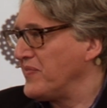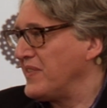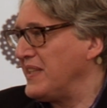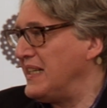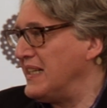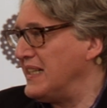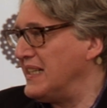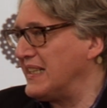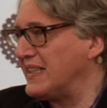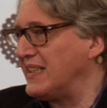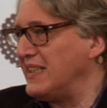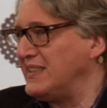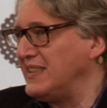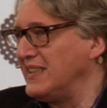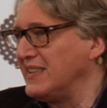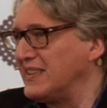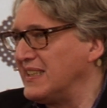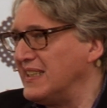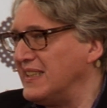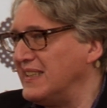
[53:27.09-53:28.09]
Yeah,
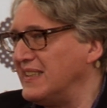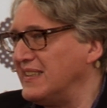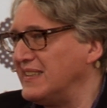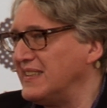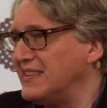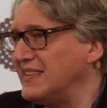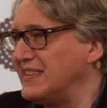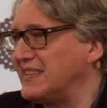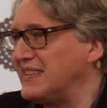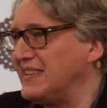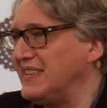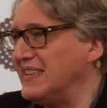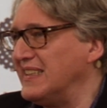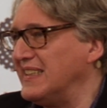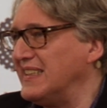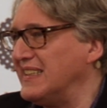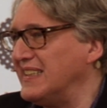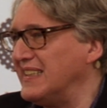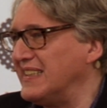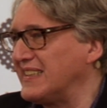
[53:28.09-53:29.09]
getting tired.
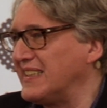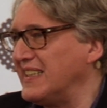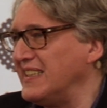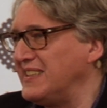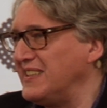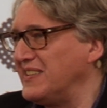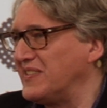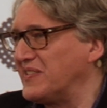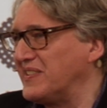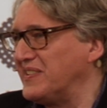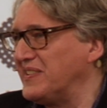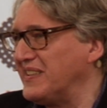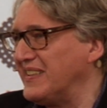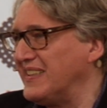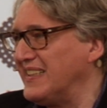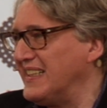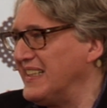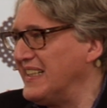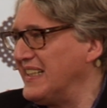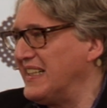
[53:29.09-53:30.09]
Yeah, getting
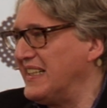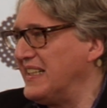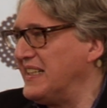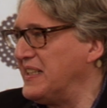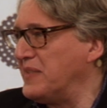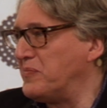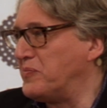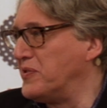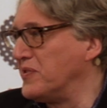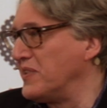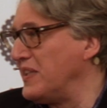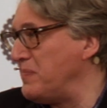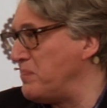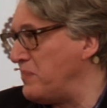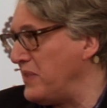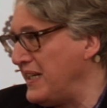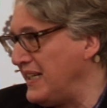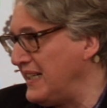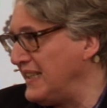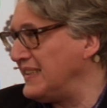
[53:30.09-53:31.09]
poorly
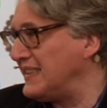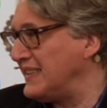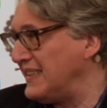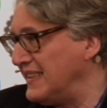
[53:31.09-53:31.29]
paid.